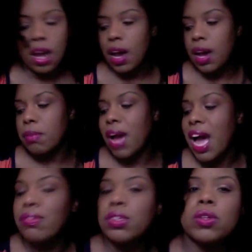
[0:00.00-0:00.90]
Um,
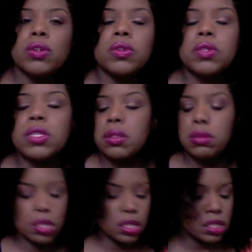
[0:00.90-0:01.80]
I've used
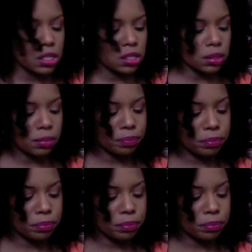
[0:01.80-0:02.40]
this